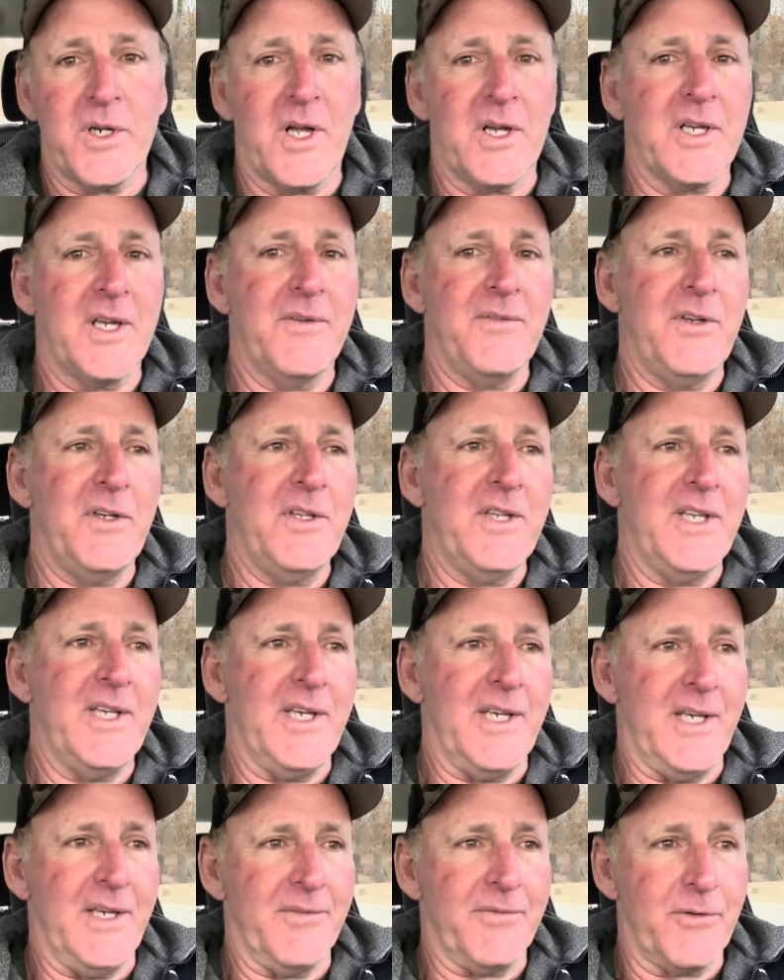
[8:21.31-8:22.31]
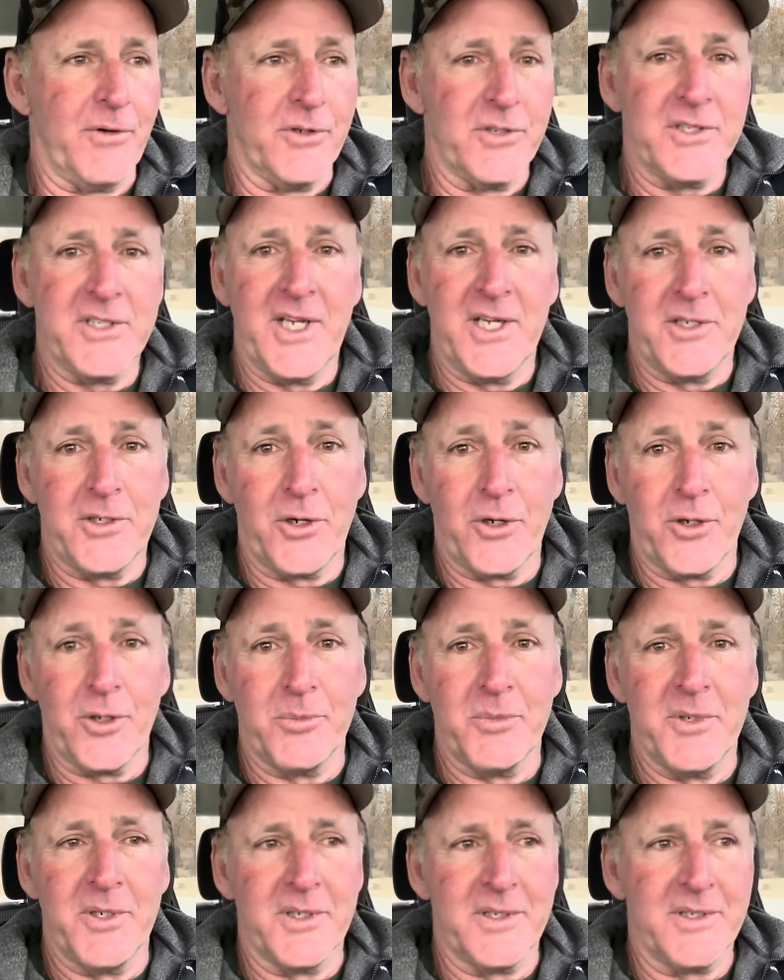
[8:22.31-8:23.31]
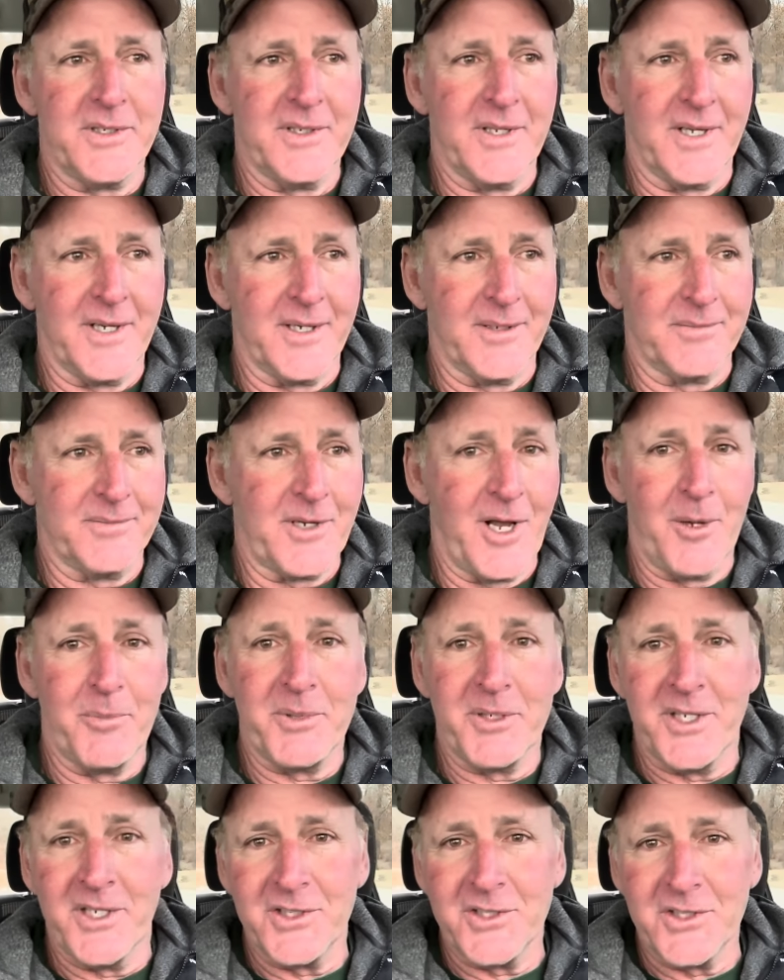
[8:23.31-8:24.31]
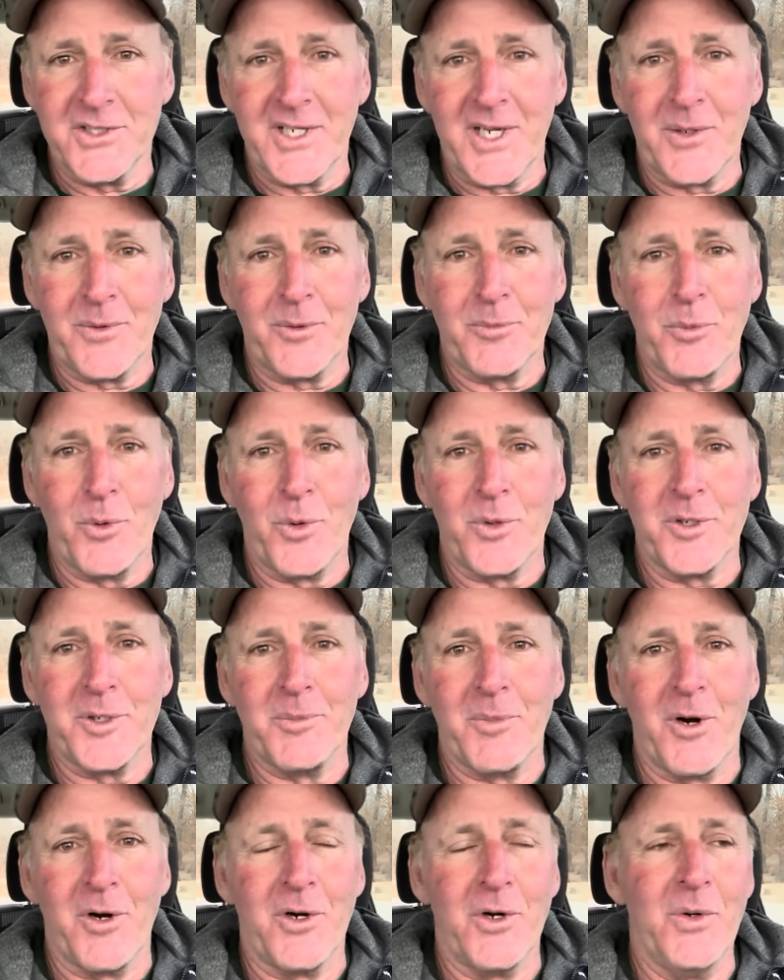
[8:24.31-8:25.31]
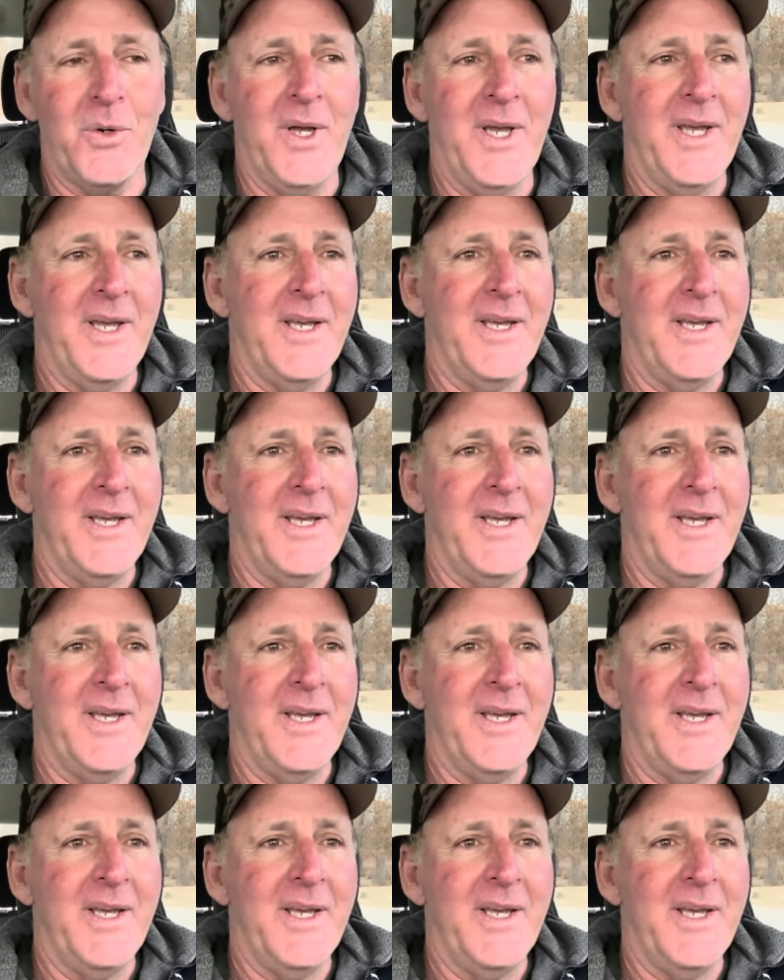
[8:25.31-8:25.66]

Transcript: I'll give you the first day tournament competition day report tomorrow,